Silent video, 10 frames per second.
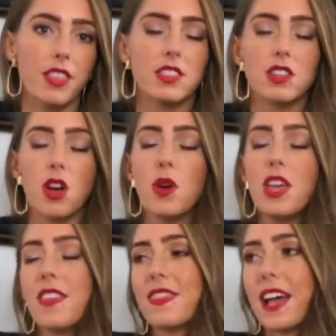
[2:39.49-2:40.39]
So
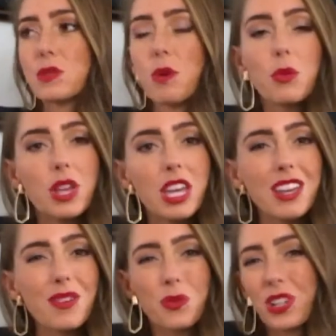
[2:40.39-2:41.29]
that's what we
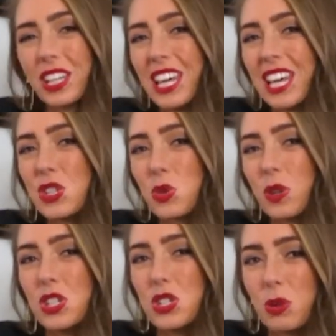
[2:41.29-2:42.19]
really enjoy
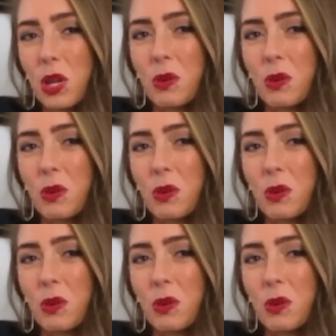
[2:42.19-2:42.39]
doing.